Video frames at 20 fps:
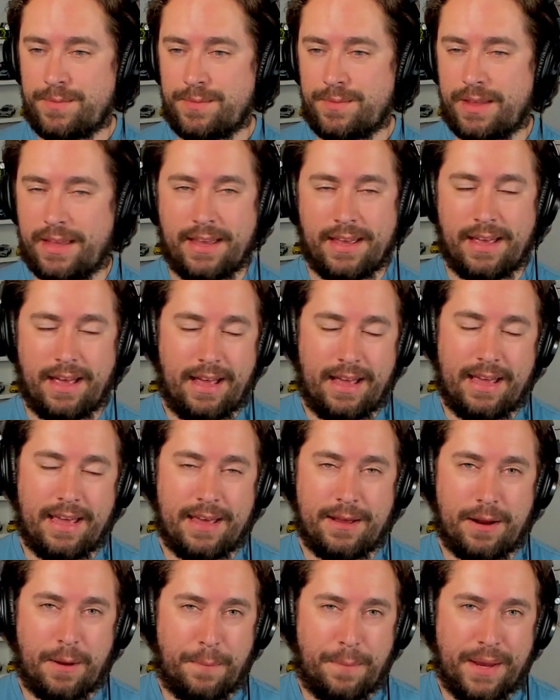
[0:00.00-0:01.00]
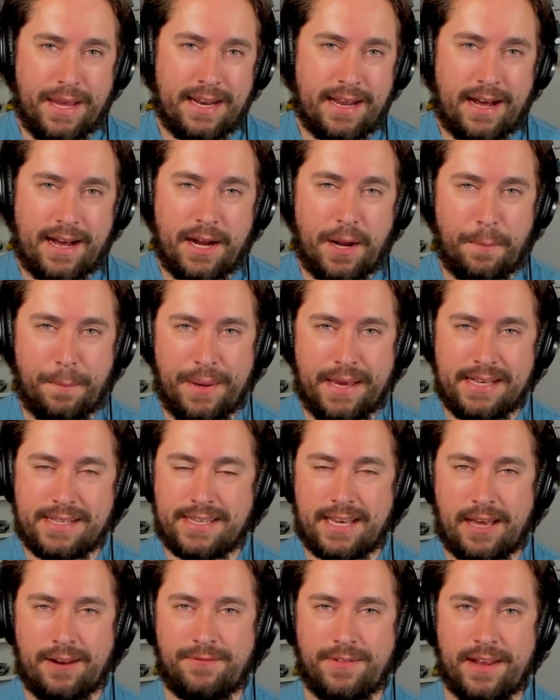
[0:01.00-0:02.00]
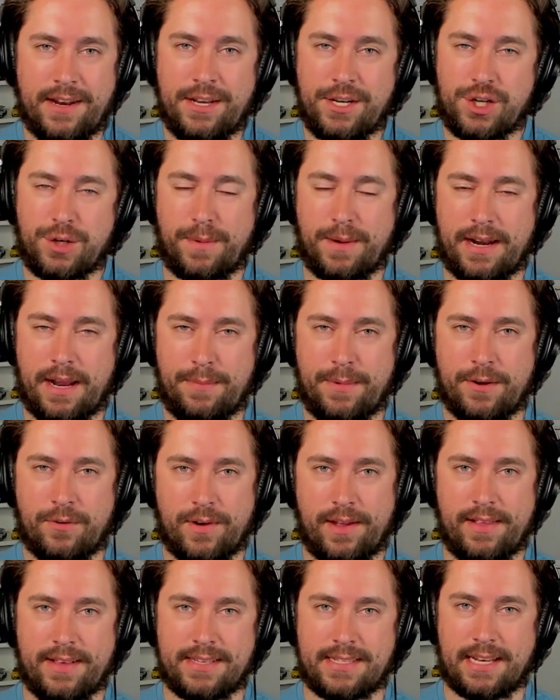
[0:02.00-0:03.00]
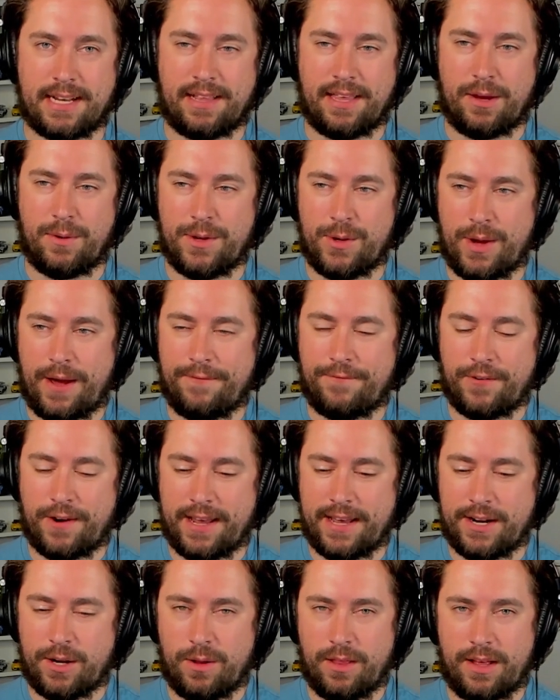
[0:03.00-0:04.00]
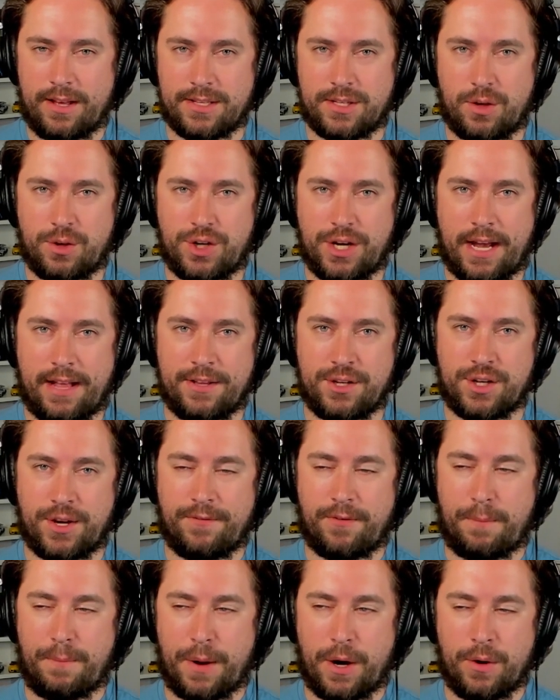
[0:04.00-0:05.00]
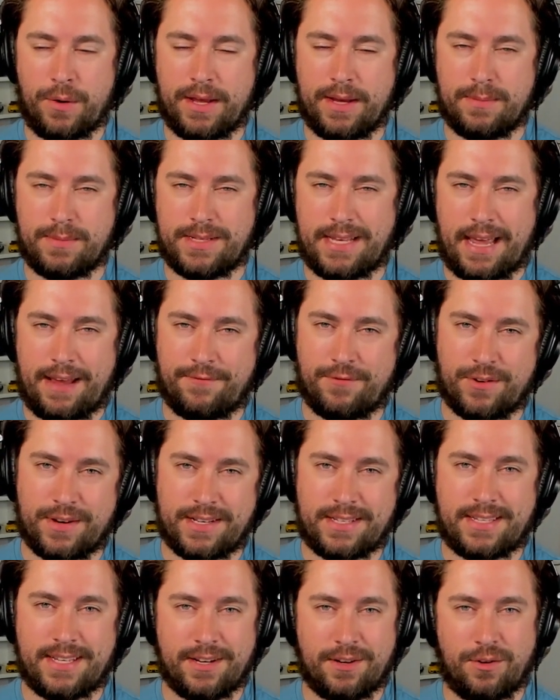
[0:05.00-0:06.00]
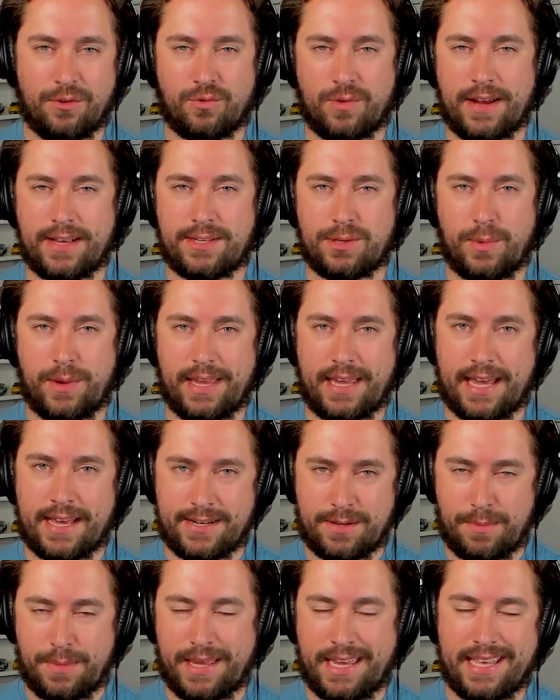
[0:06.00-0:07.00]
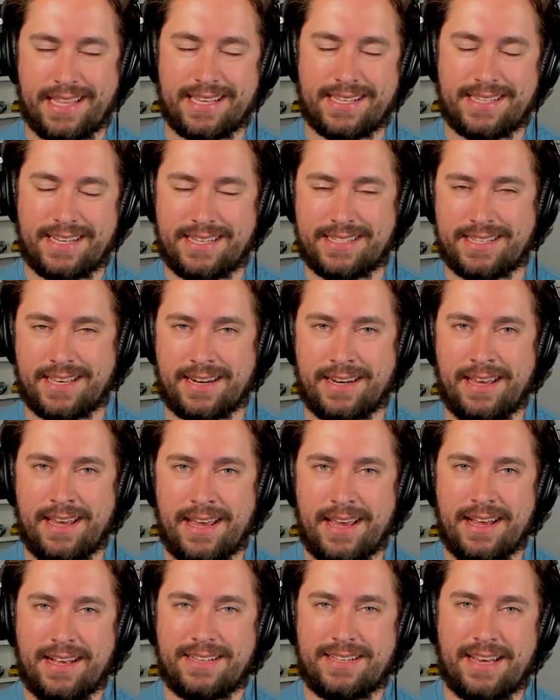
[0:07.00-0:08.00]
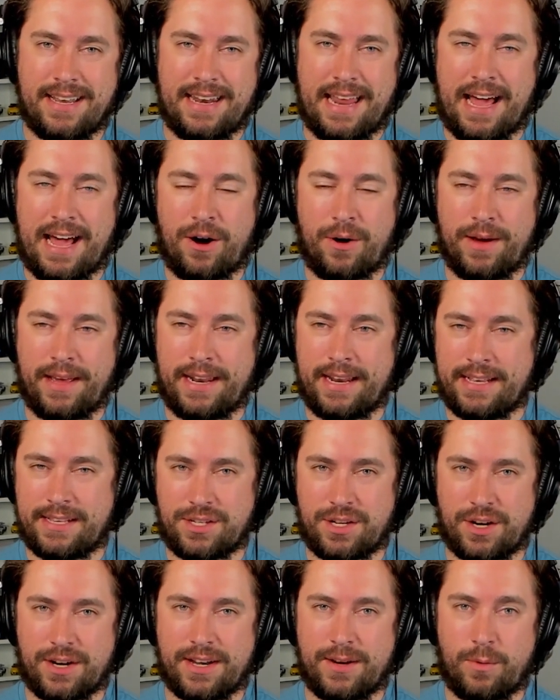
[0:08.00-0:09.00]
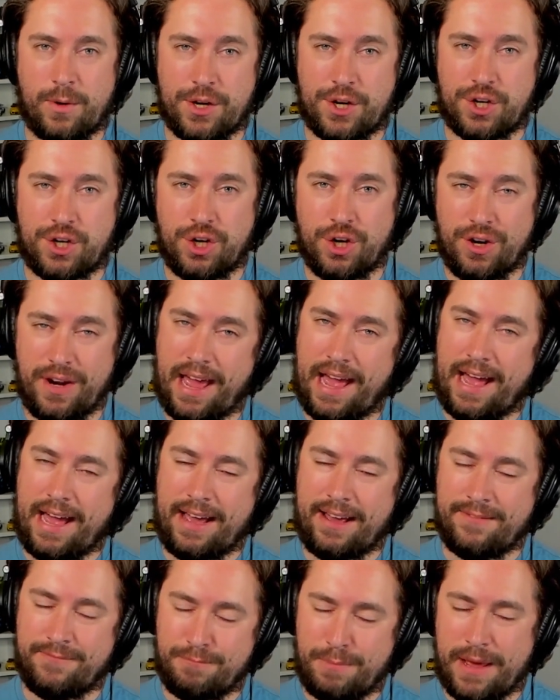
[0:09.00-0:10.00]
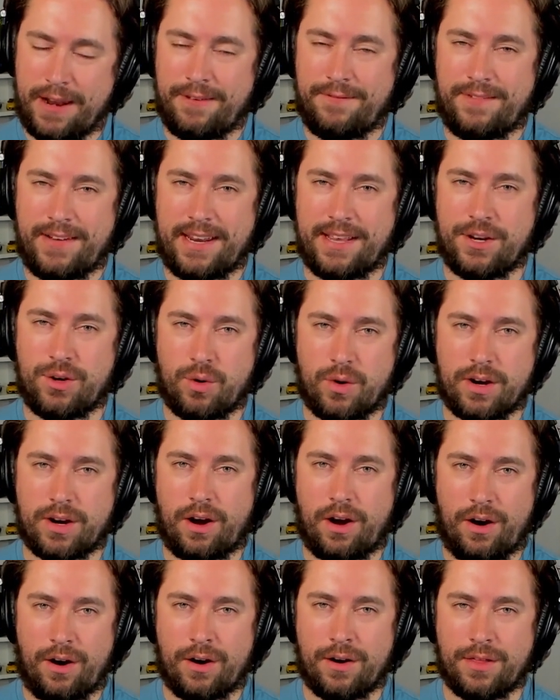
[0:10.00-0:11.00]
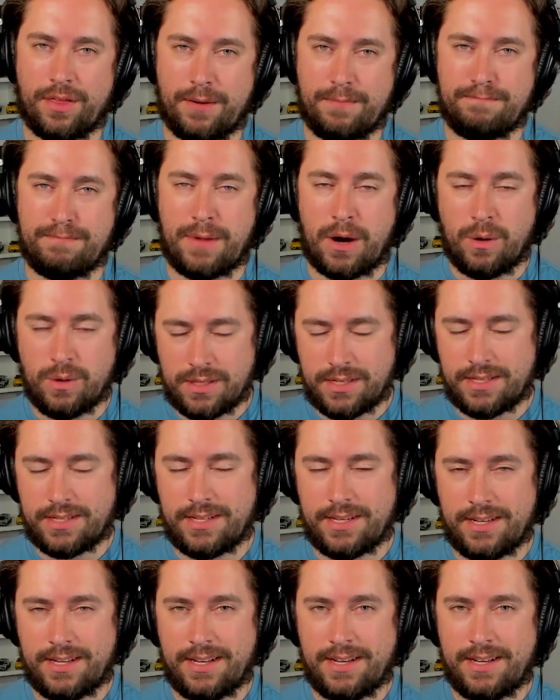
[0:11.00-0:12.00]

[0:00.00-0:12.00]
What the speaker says: In a P9 and P10 finish, but I mean, realistically, when you have Fernando Alonso challenging for podiums every single race weekend to begin the season, to now in a circuit which should have benefited your car the most,